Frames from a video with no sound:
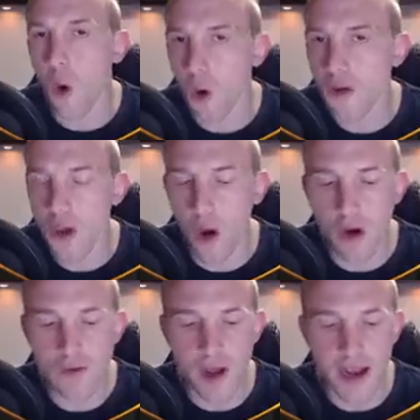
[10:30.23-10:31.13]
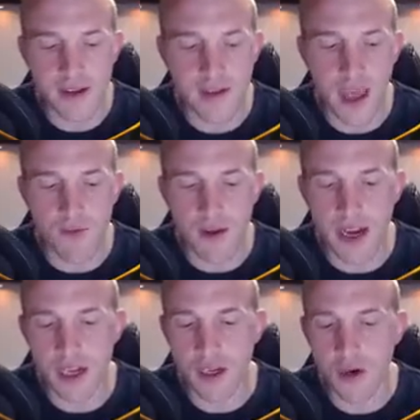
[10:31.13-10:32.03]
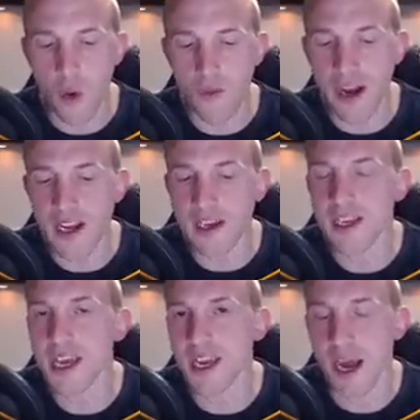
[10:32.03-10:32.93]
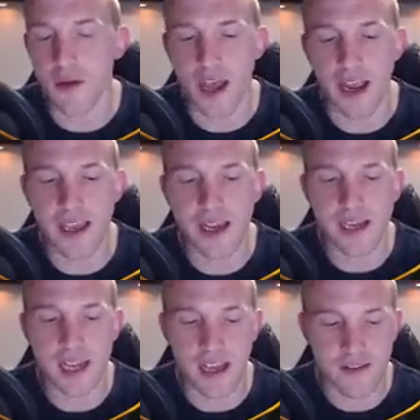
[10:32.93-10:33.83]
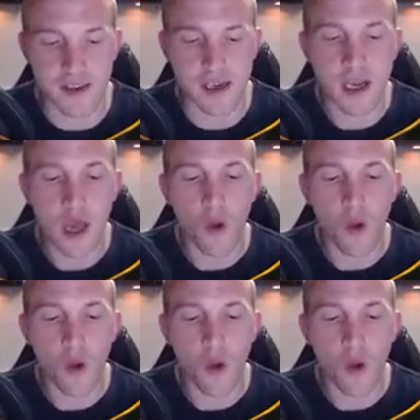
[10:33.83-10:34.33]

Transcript: all of your Hog Riders there ready to go, ready to take out that Giga Tesla.